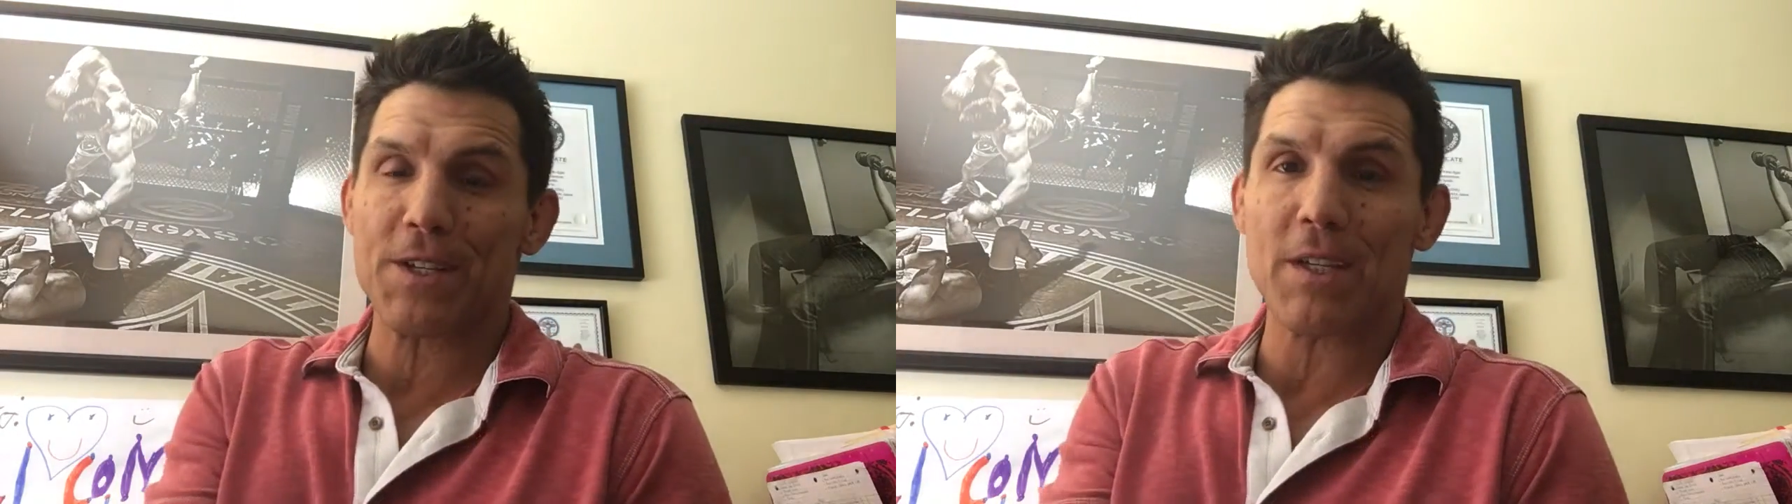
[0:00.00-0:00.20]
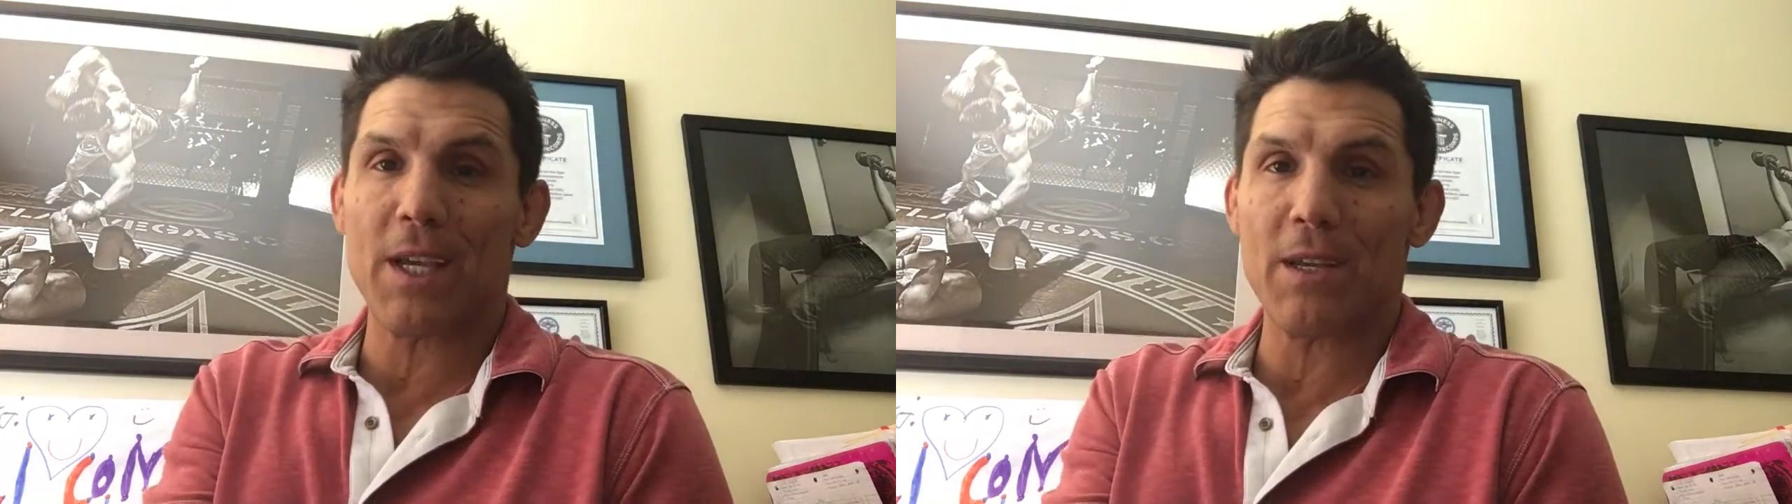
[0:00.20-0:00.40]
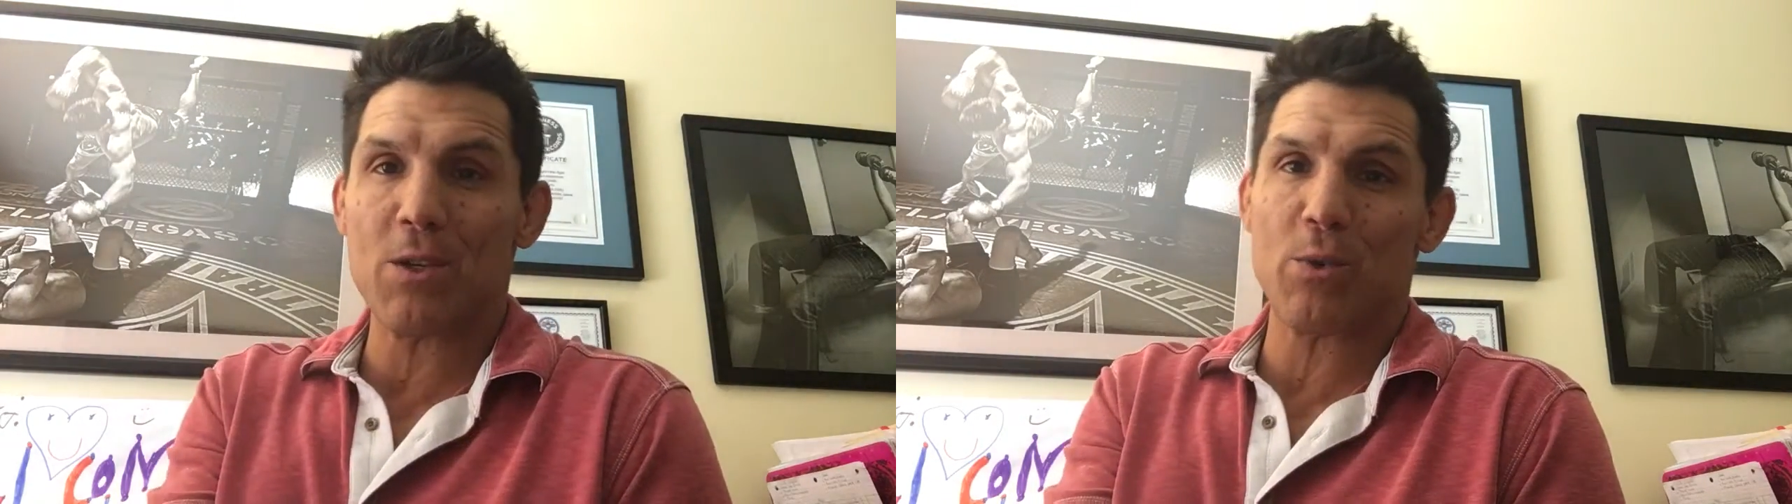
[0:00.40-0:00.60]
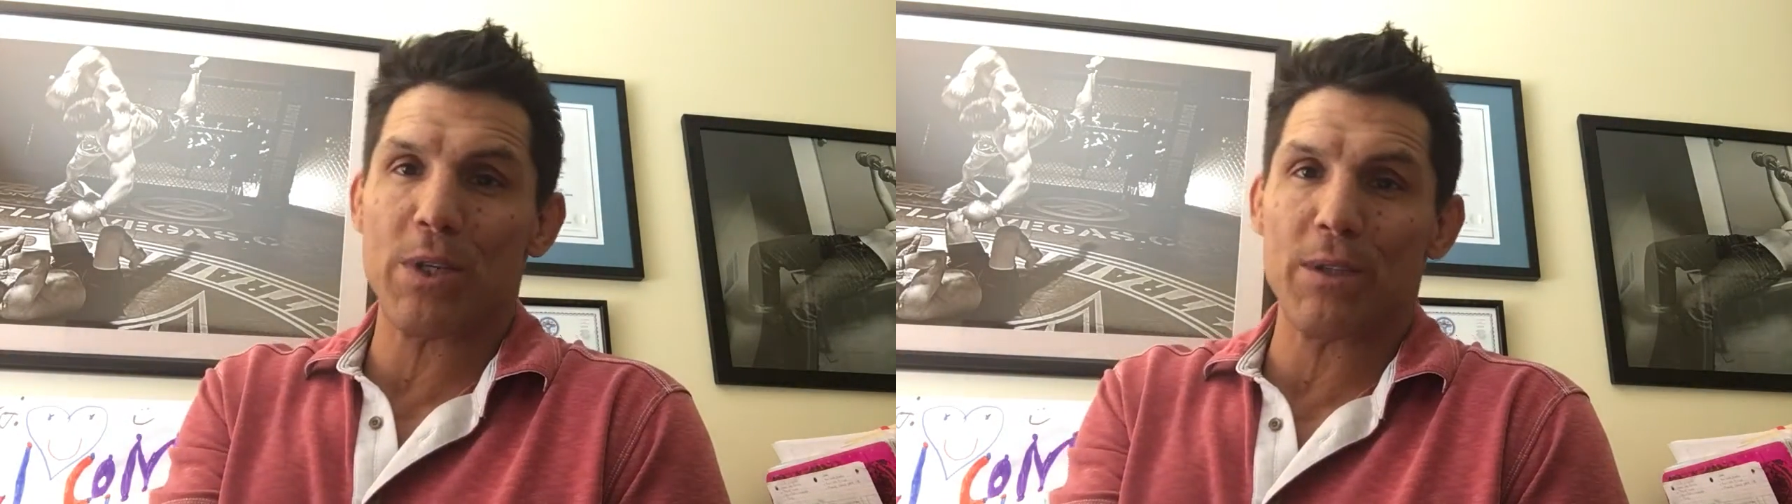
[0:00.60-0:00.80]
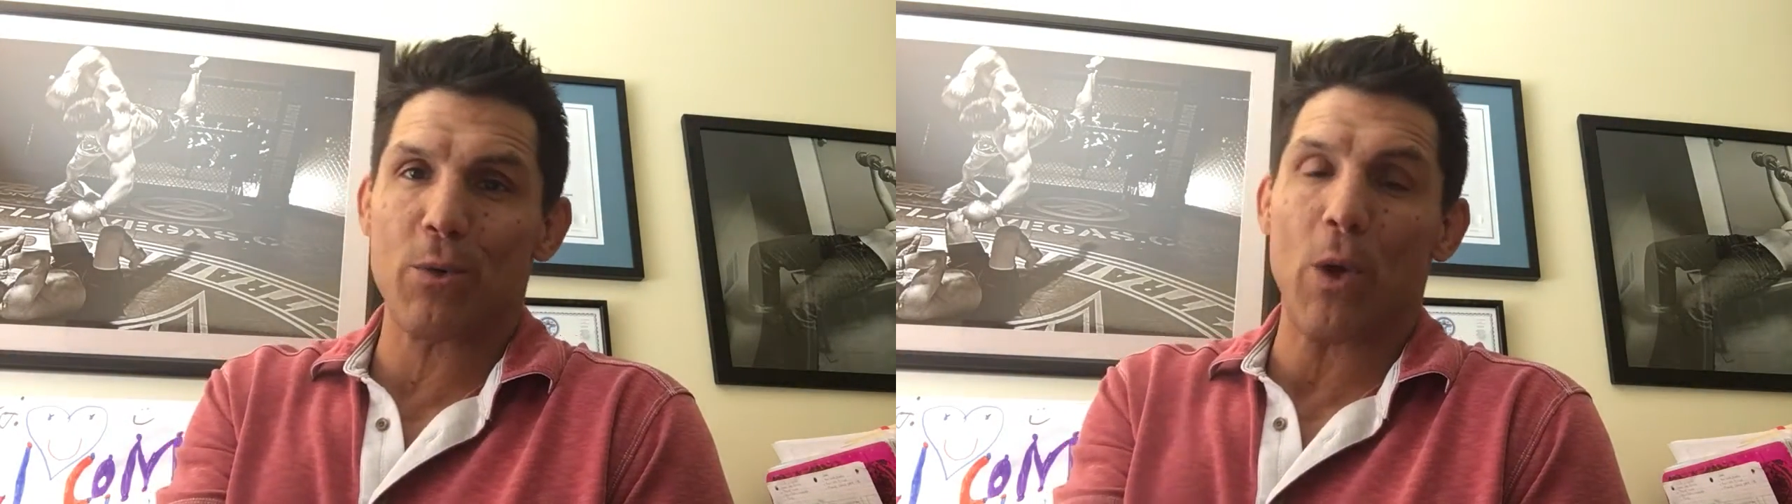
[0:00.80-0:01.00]
today
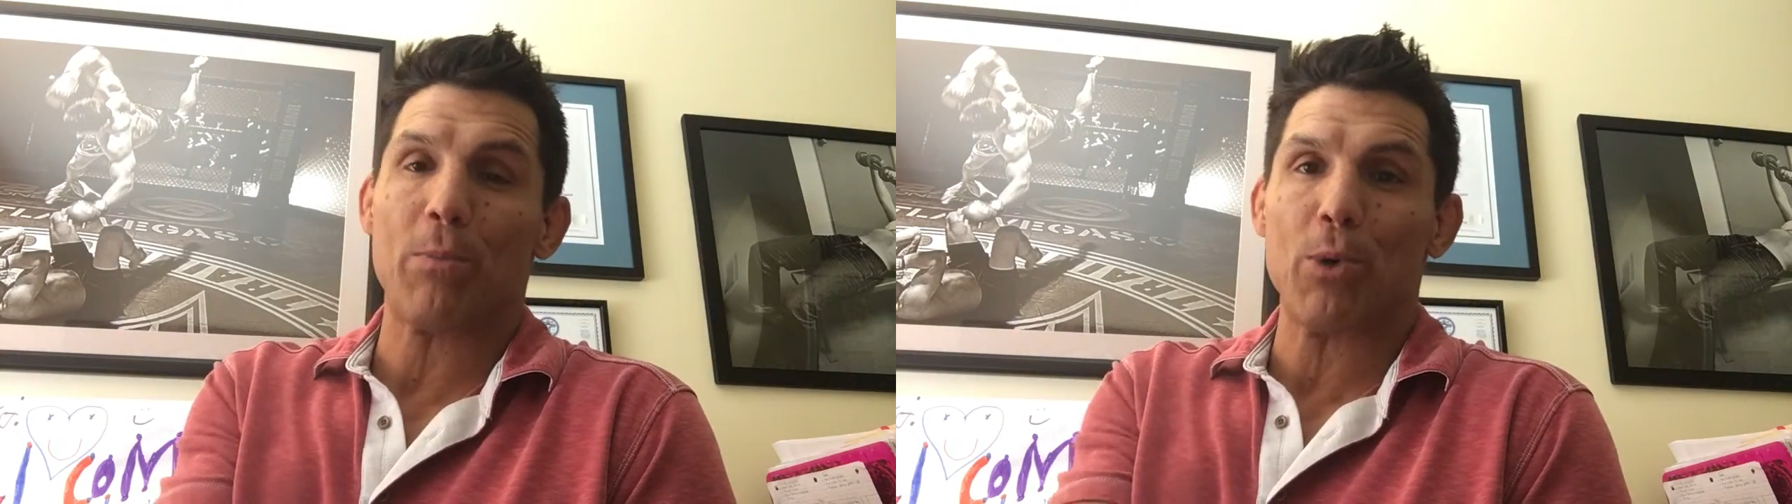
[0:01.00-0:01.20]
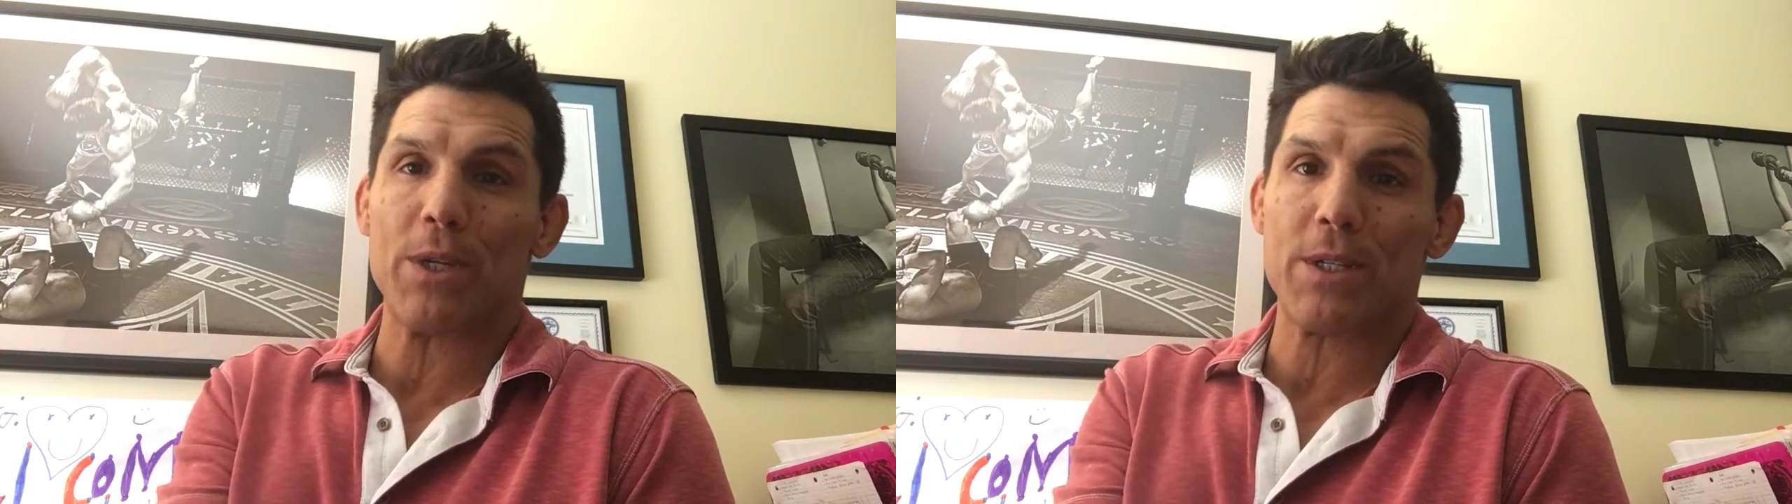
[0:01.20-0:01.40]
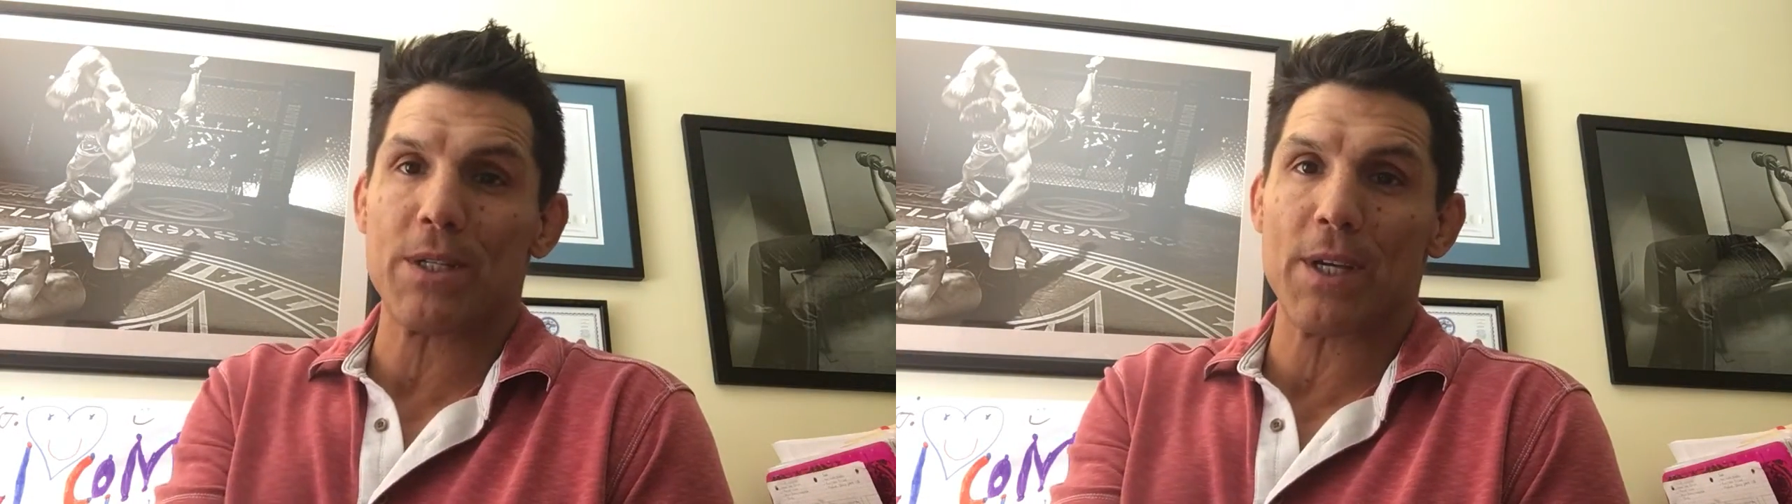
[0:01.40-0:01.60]
doing corporate,